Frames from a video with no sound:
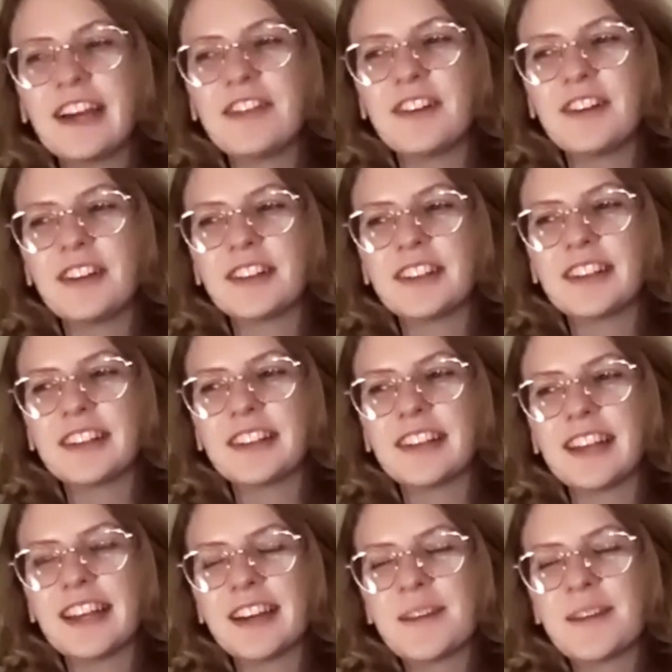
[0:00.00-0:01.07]
I found that
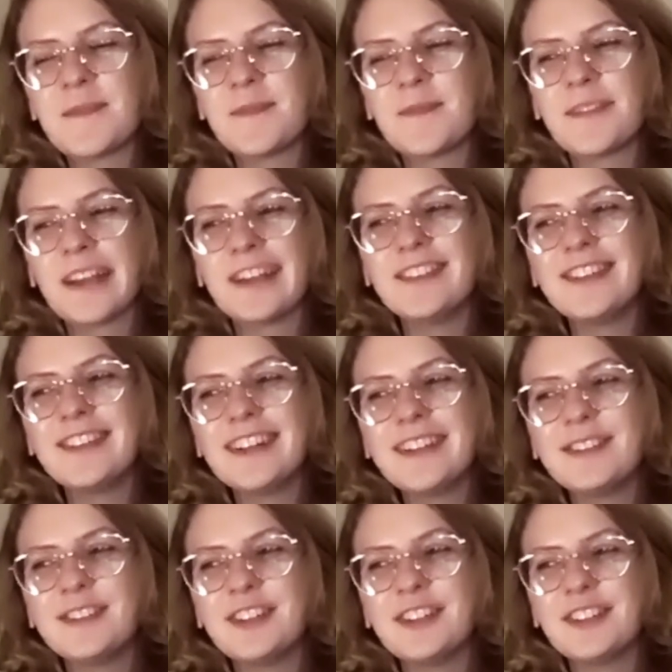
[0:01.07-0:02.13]
like I do kind
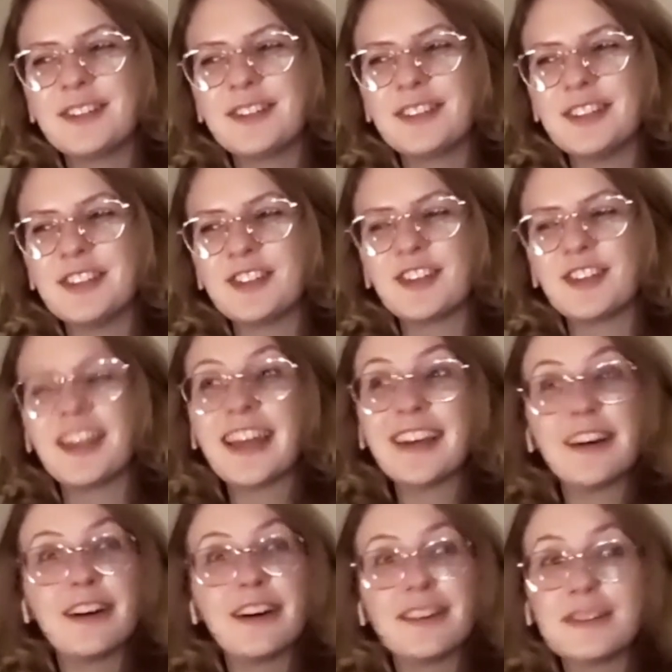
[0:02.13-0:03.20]
of generally enjoy
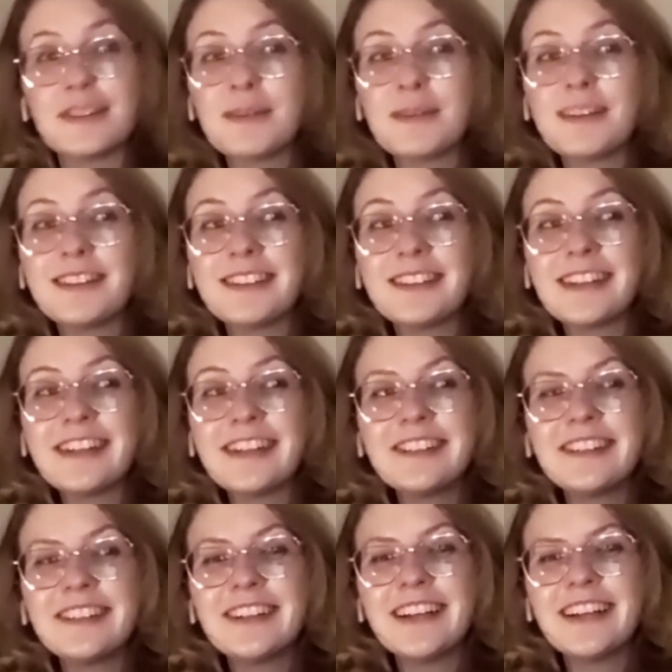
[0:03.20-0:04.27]
like gossiping a
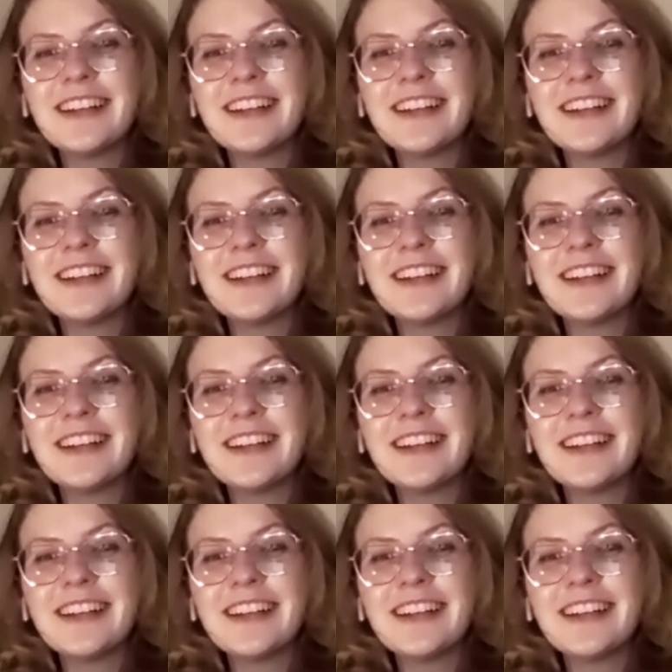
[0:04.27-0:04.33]
little.